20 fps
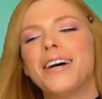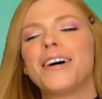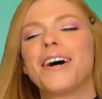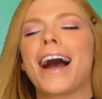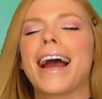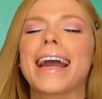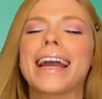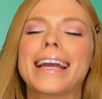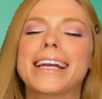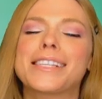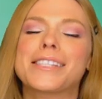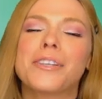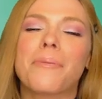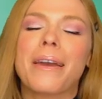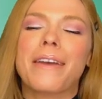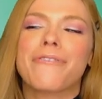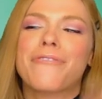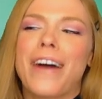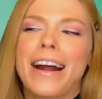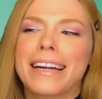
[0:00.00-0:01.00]
All right, so
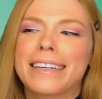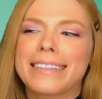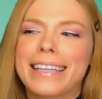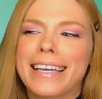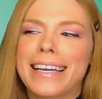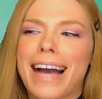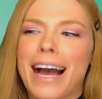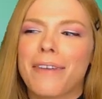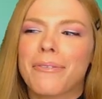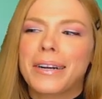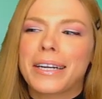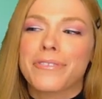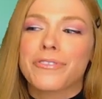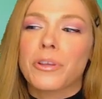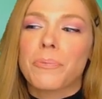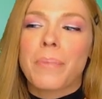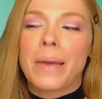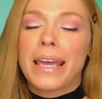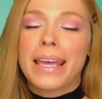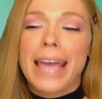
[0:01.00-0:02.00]
we finally got rid of
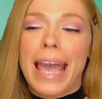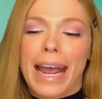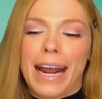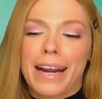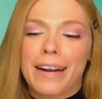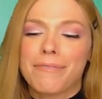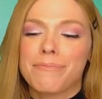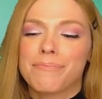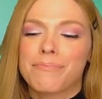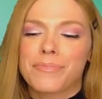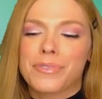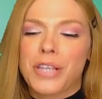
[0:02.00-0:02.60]
the pink hair.